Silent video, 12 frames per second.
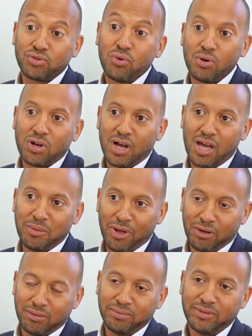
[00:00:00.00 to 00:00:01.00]
scorecard
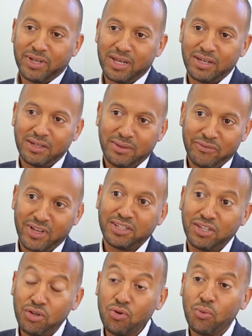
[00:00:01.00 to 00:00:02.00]
model and inventing new